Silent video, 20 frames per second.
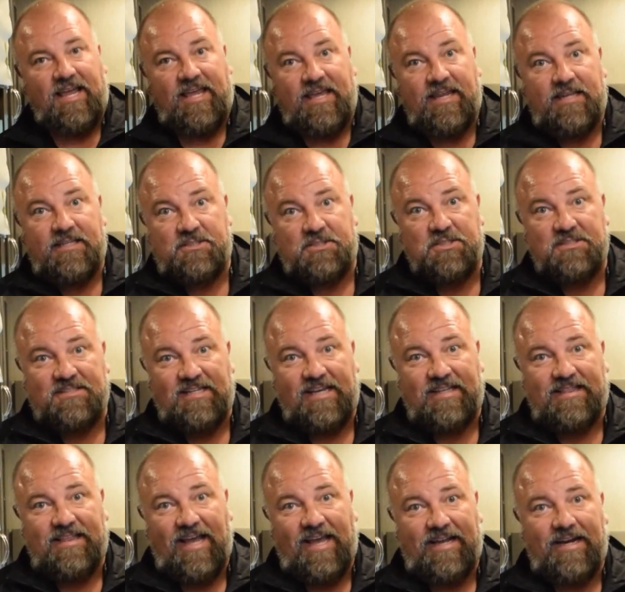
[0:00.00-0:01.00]
I hit it just
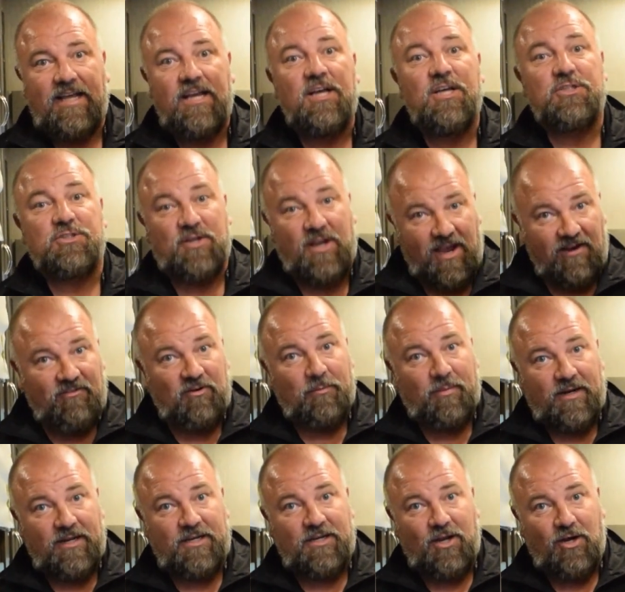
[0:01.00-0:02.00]
like that so
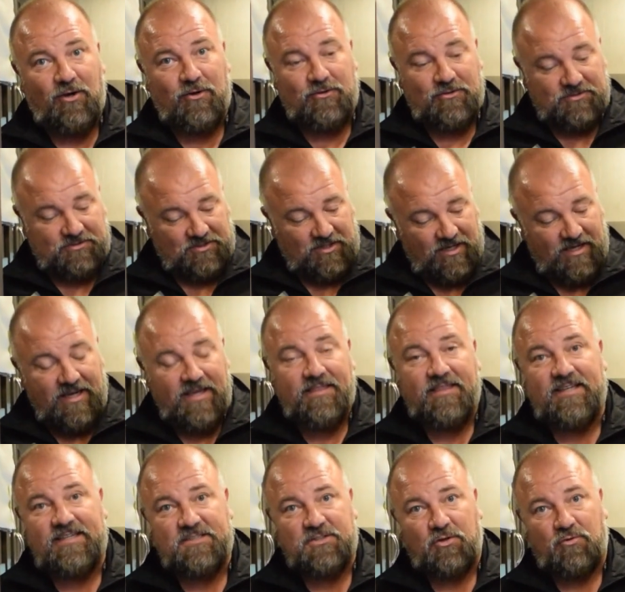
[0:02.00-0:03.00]
everybody knows
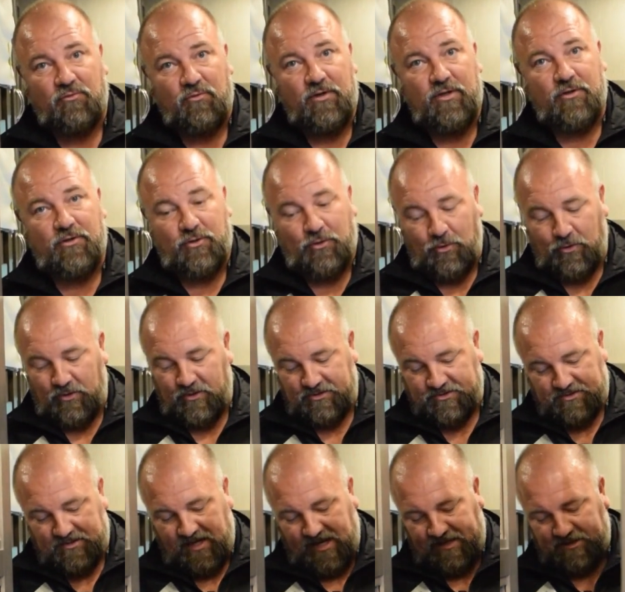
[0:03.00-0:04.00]
these are real
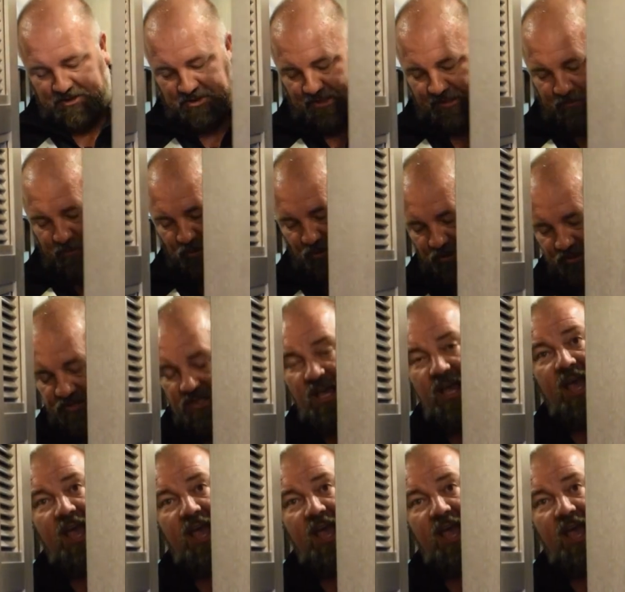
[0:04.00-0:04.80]
doors, not cheap doors,